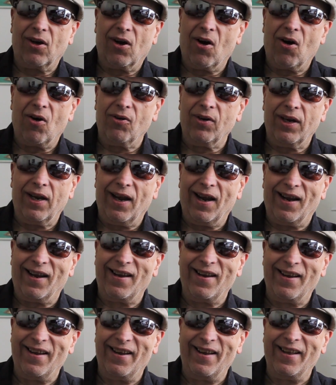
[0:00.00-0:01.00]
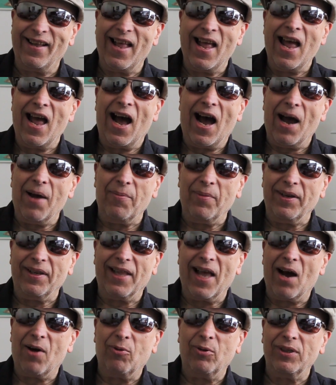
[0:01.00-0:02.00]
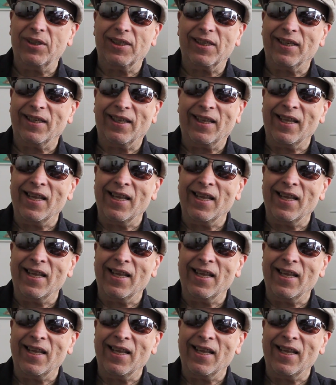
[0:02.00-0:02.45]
Oh yeah, I mean that was an